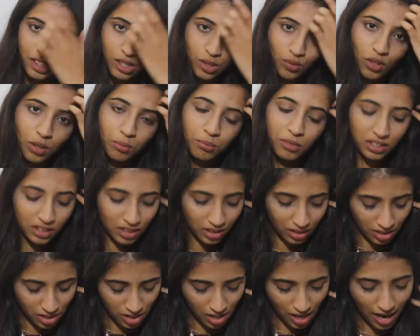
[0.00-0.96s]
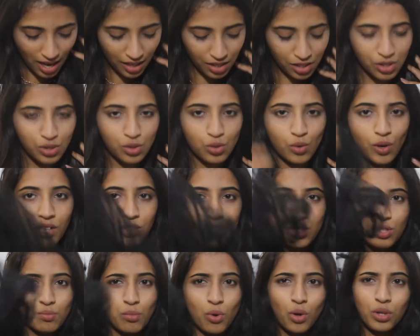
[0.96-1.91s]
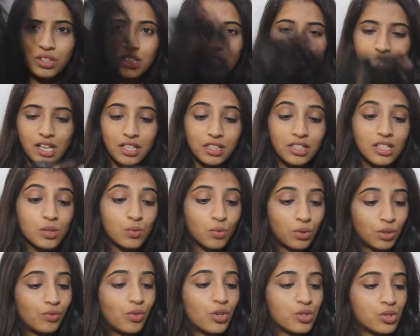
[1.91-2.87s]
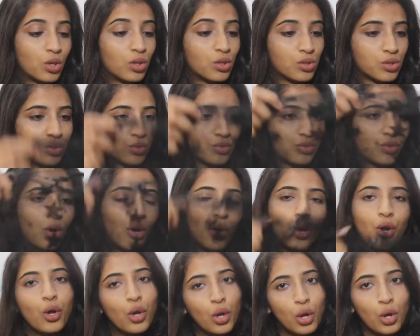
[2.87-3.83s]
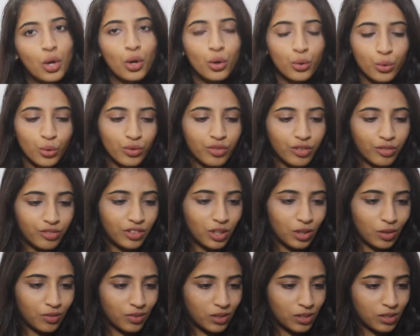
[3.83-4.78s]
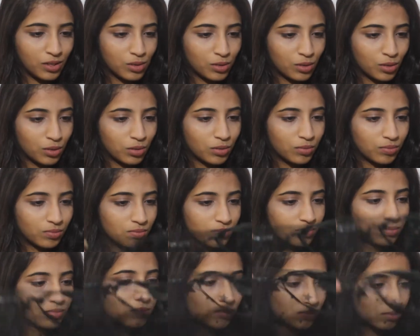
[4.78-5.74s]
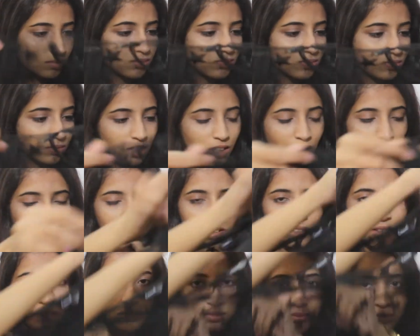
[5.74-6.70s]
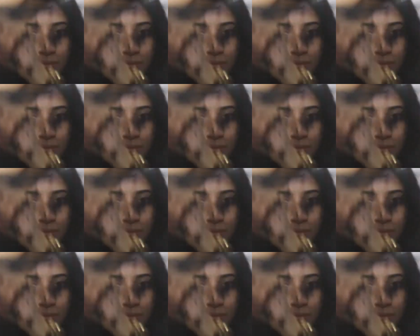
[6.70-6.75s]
this one but they didn't had it so I just bought this and this one was also for 250 rupees so great